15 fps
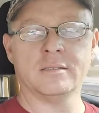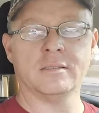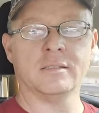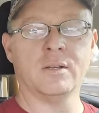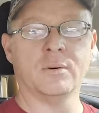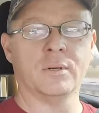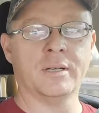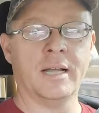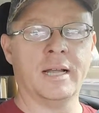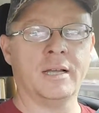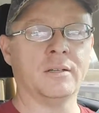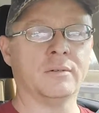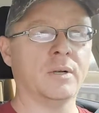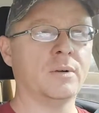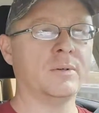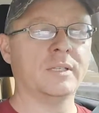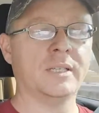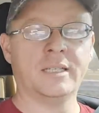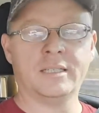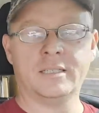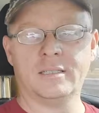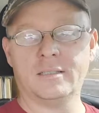going down the road
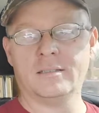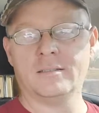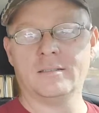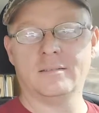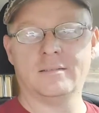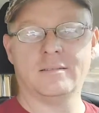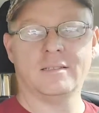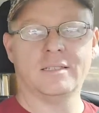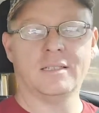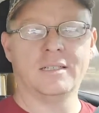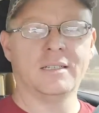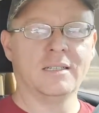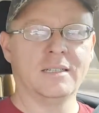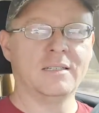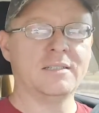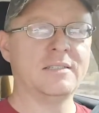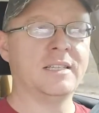again,